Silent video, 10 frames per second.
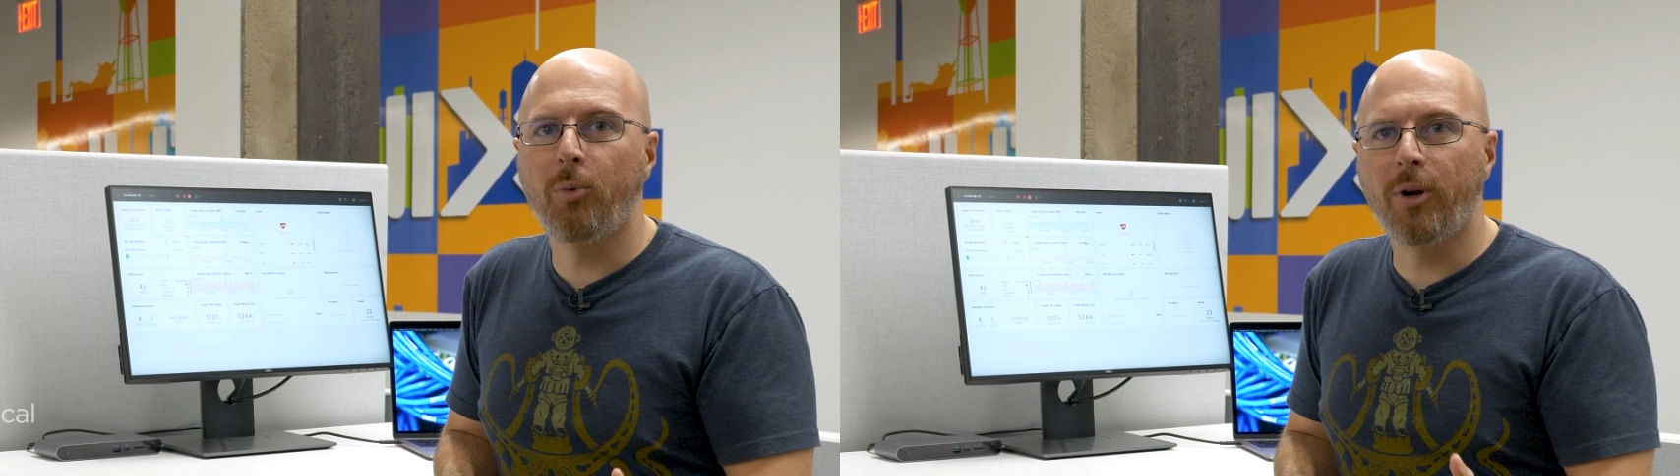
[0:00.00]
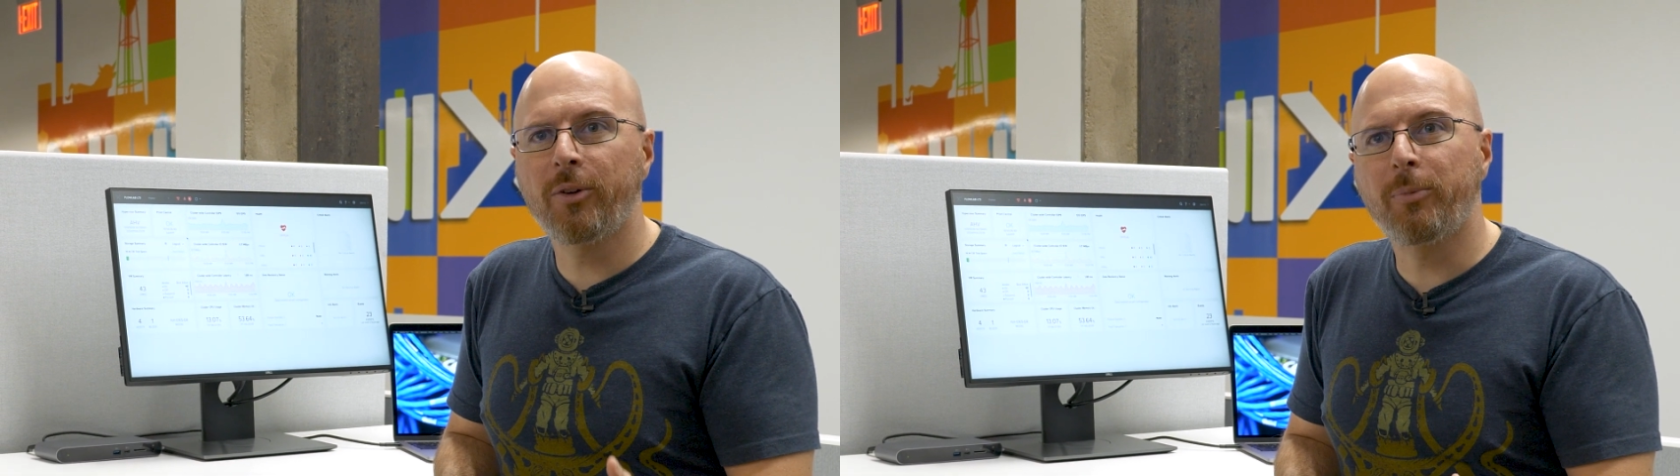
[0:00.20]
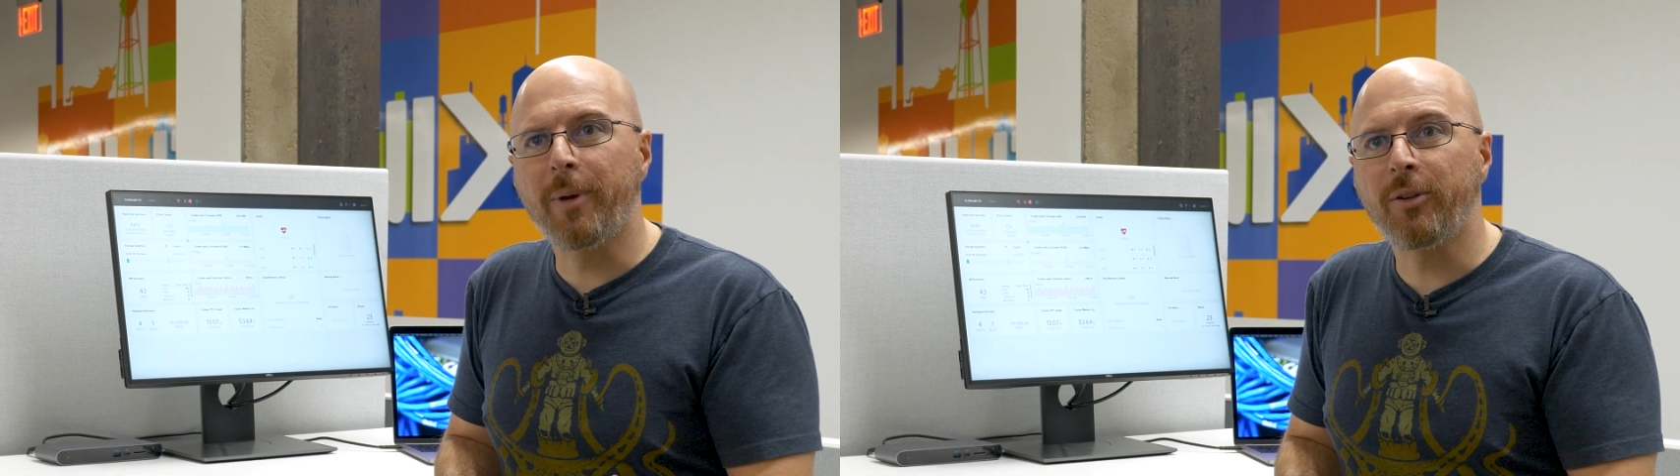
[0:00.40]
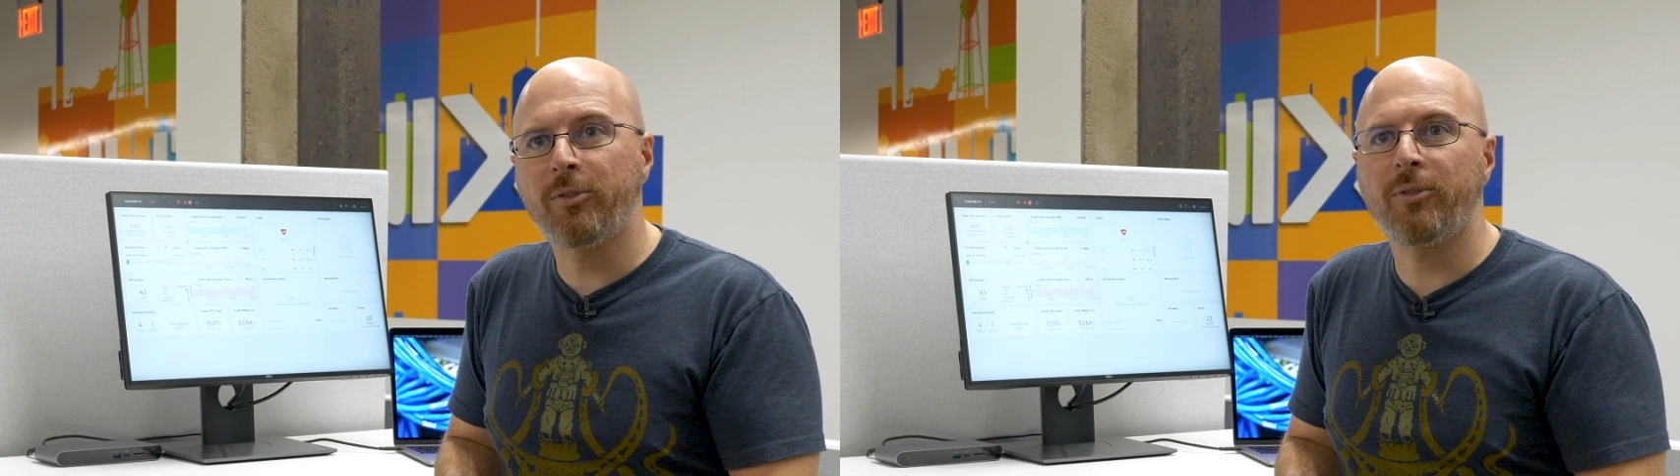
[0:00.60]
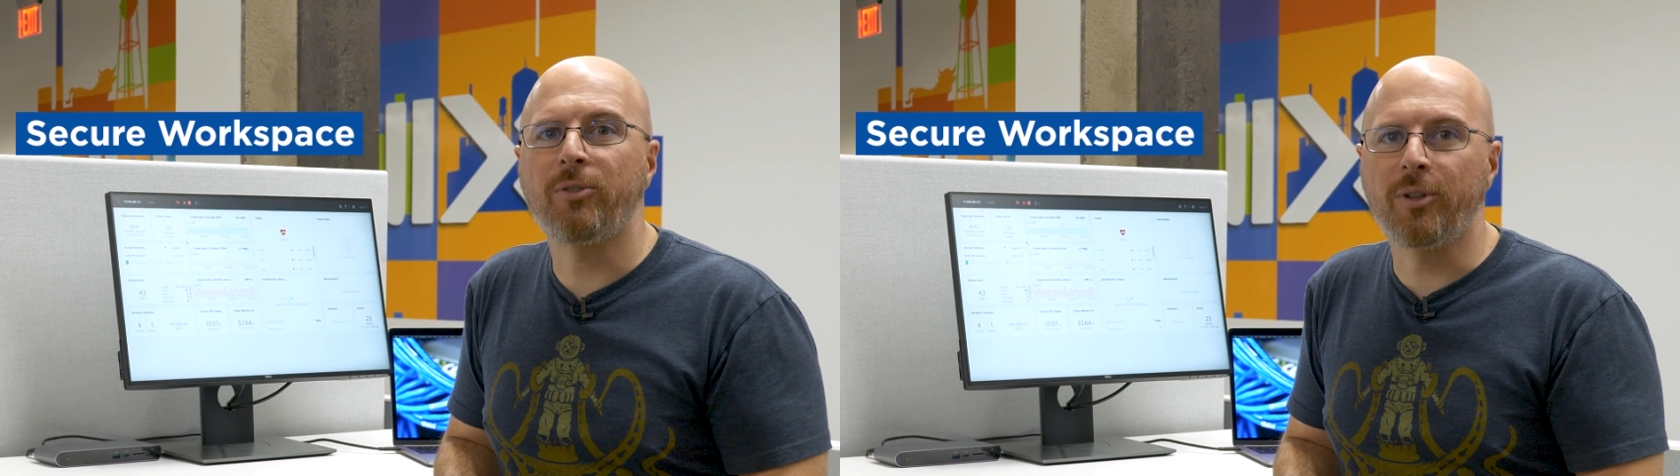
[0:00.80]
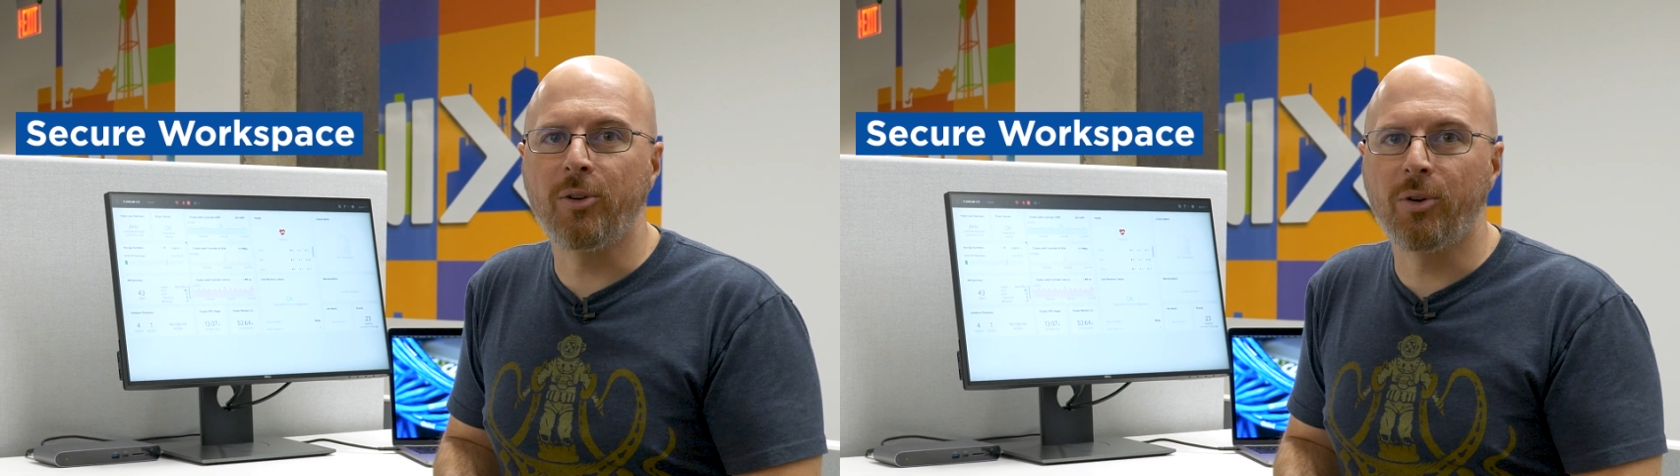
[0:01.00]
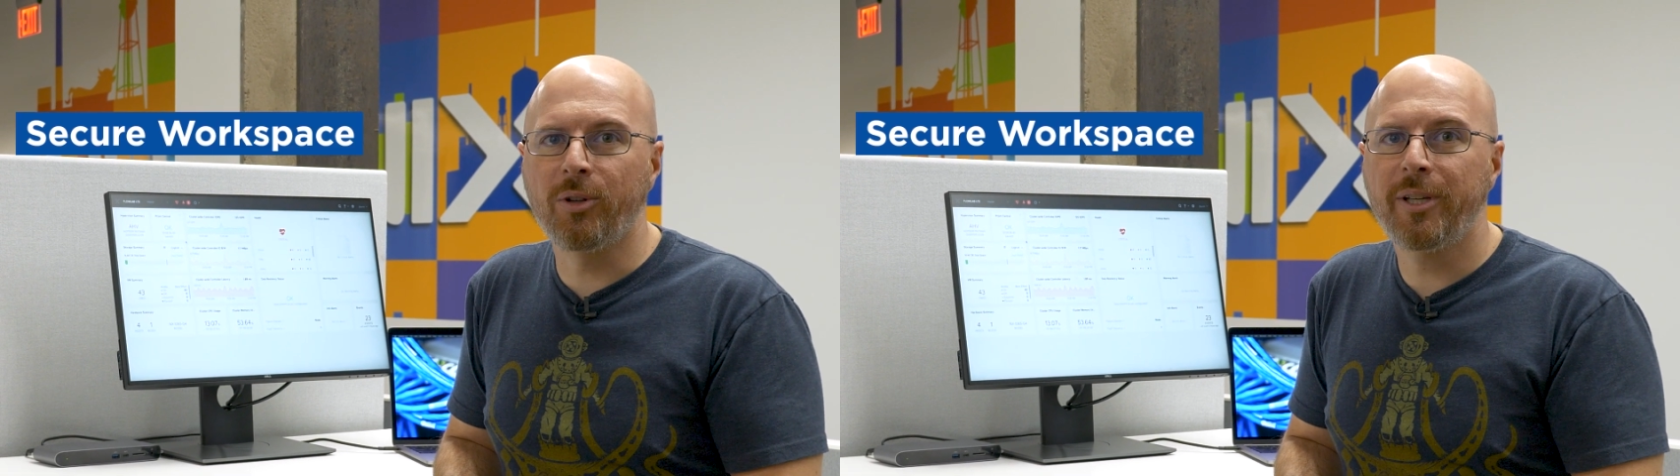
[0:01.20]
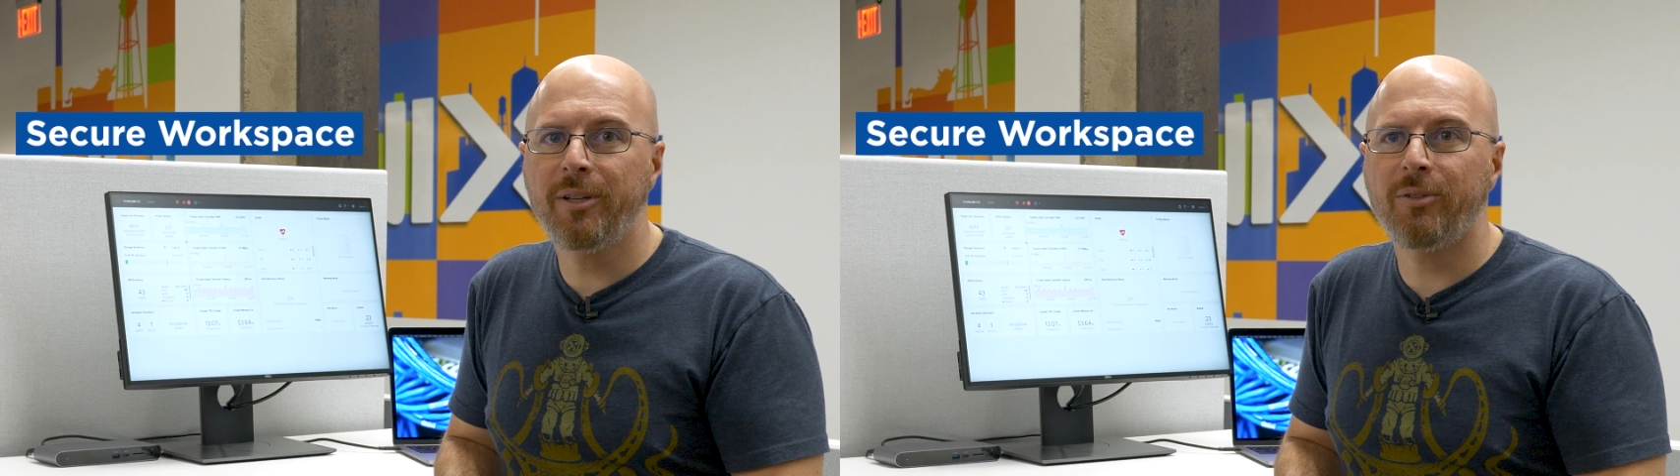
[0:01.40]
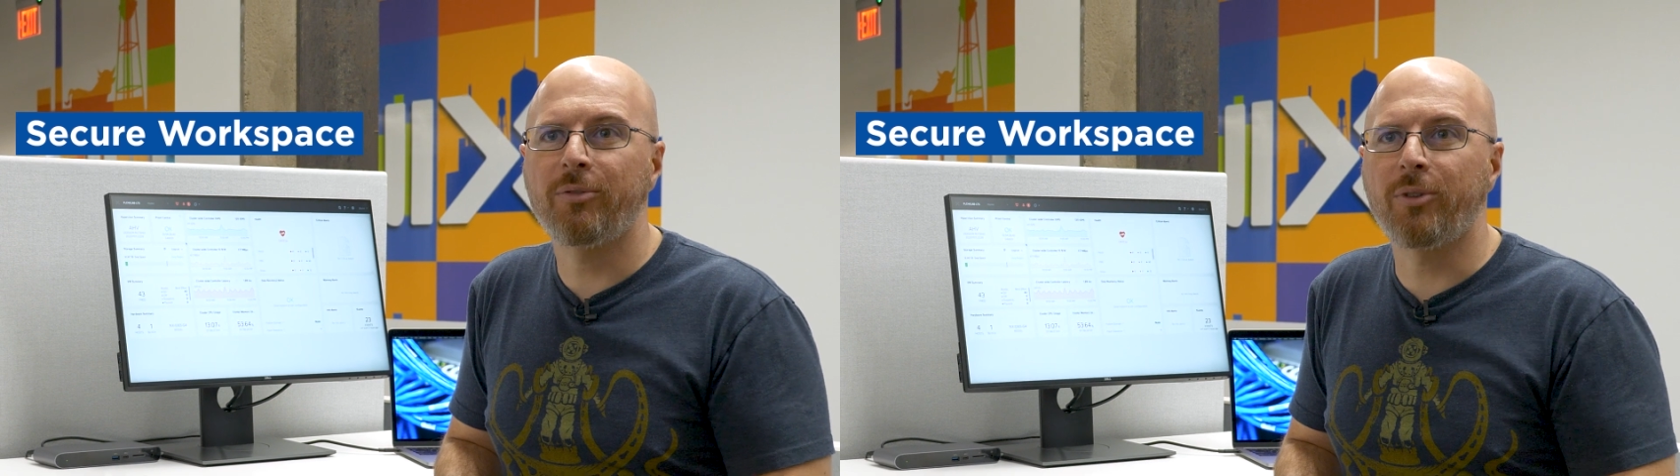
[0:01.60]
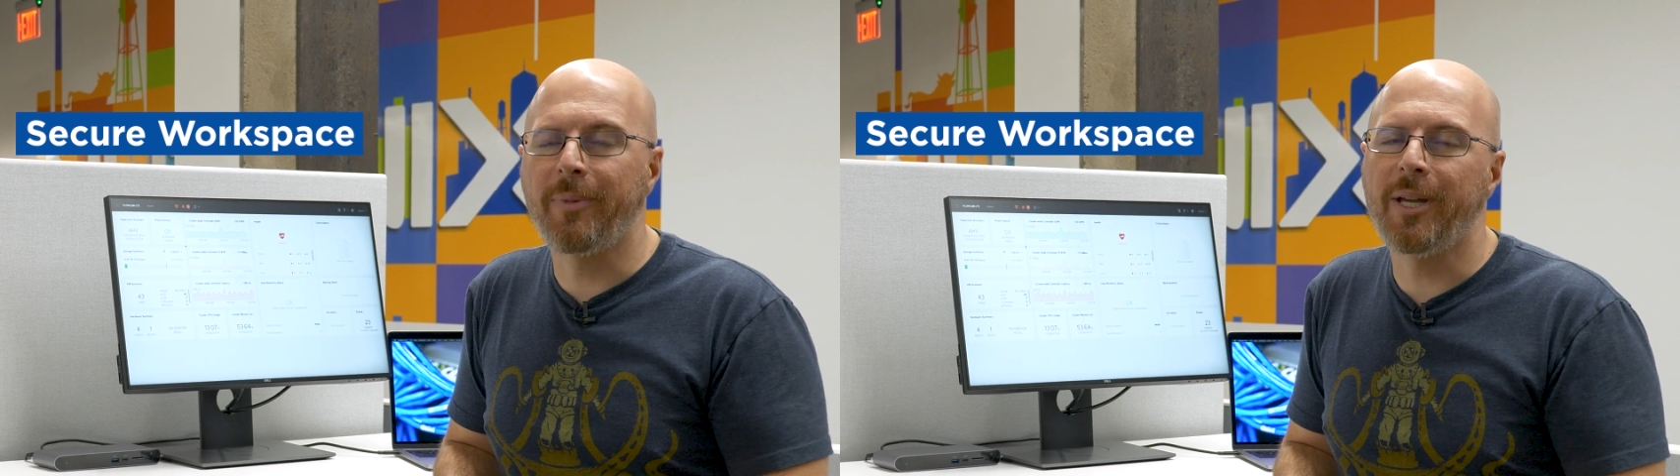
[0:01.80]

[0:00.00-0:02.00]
workspace securely from